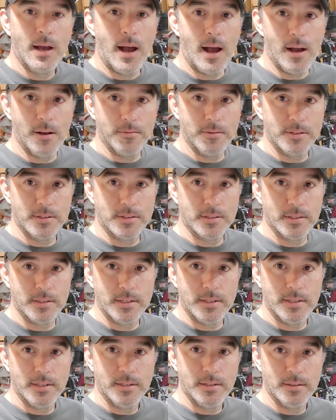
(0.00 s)

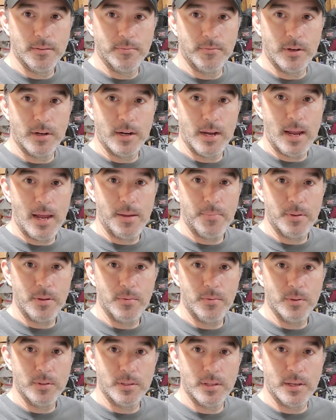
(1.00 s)
Obviously, very happy
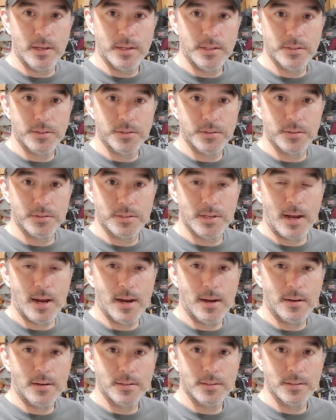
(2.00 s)
with the extra
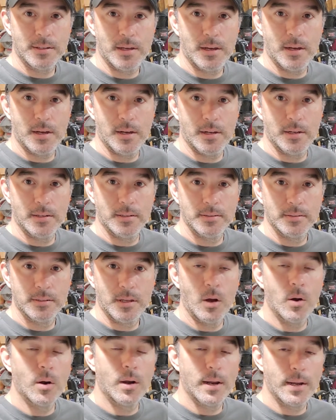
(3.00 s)
tires uh,
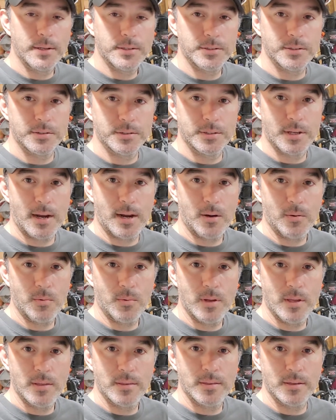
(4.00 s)
or extra tire
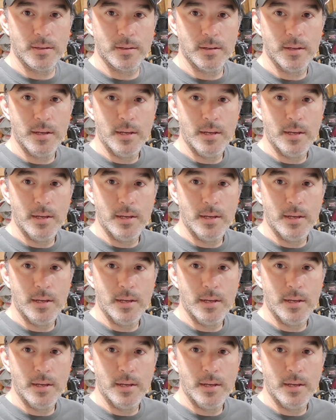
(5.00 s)
width and